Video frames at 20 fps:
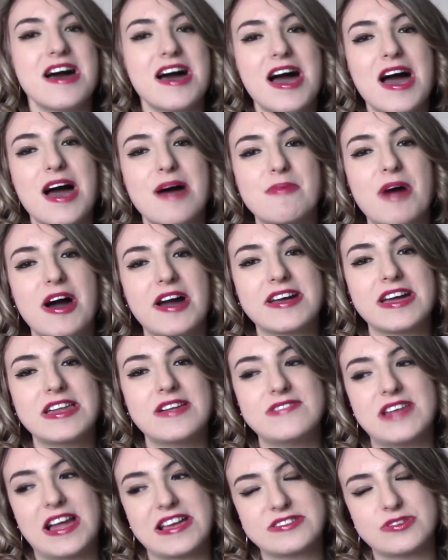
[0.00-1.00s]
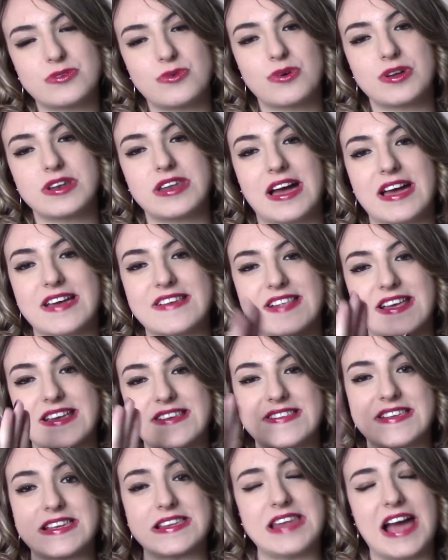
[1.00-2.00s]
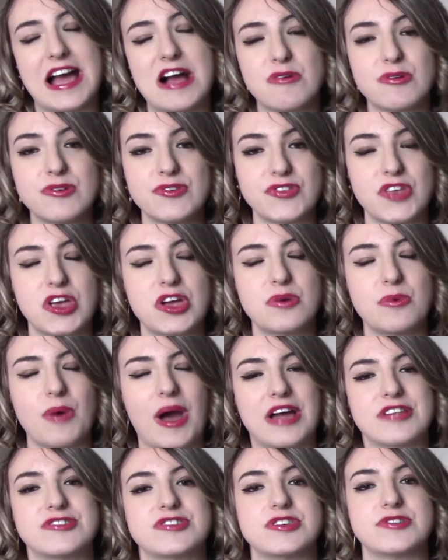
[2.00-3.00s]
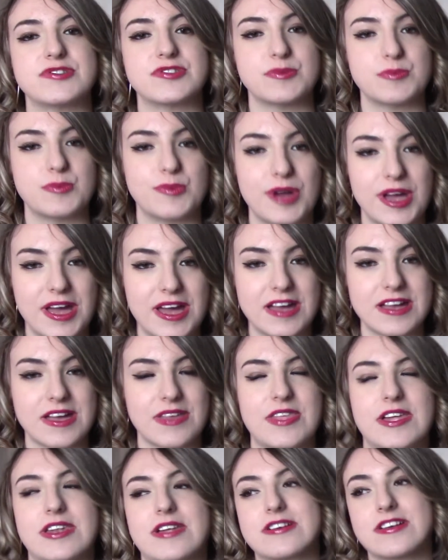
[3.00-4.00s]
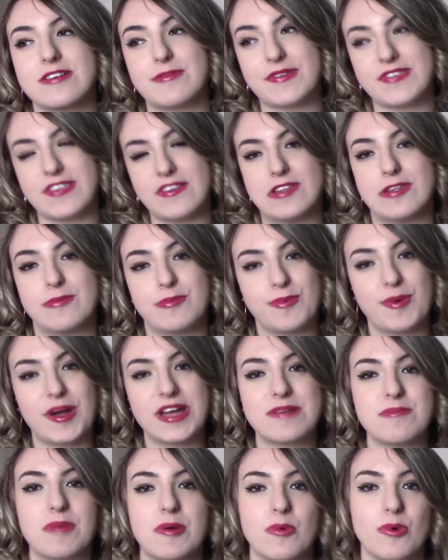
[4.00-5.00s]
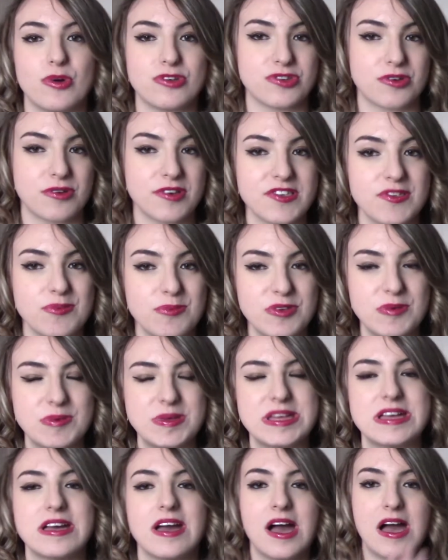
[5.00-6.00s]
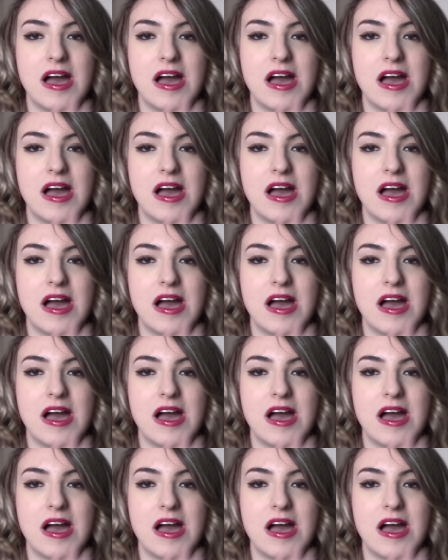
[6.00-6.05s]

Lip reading: I kind of like to organise like say an hour or so where I do some work, and then I'll give myself a break, maybe watch a Christmas movie.